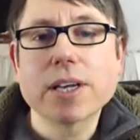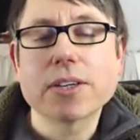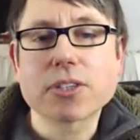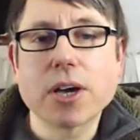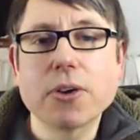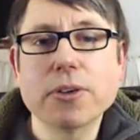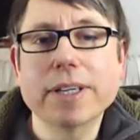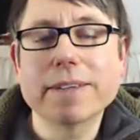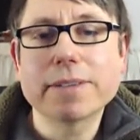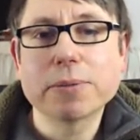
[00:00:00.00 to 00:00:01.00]
So
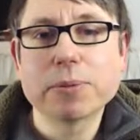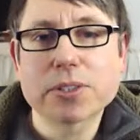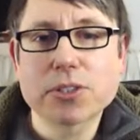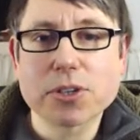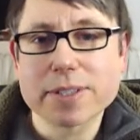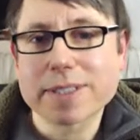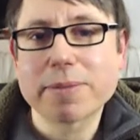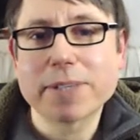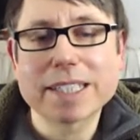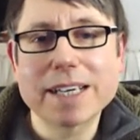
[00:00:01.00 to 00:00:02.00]
if you want to jot
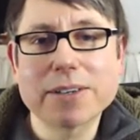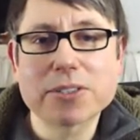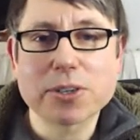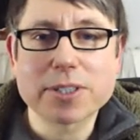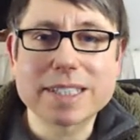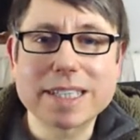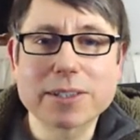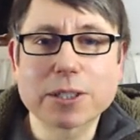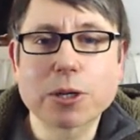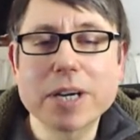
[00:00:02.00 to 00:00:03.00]
something down, jot it down
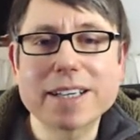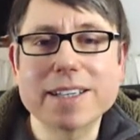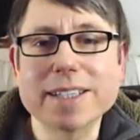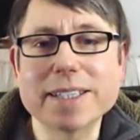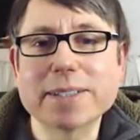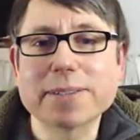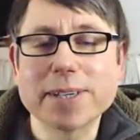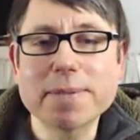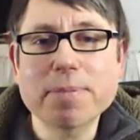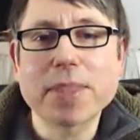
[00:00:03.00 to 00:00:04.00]
quickly,
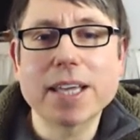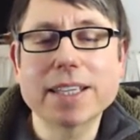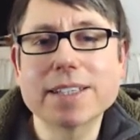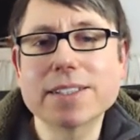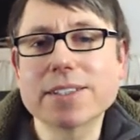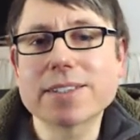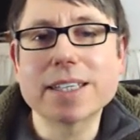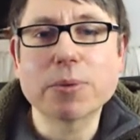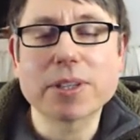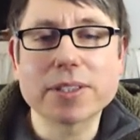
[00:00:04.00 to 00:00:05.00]
right? And then you see
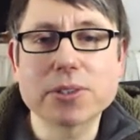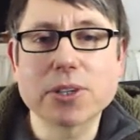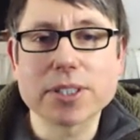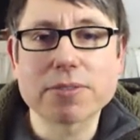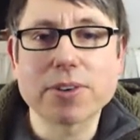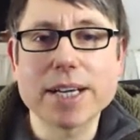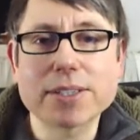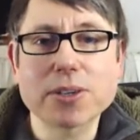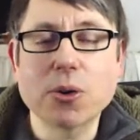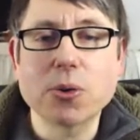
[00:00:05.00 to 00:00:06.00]
whether you got it right
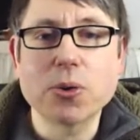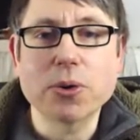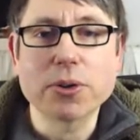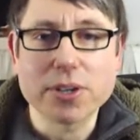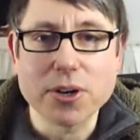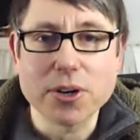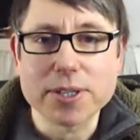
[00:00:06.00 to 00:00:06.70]
or not.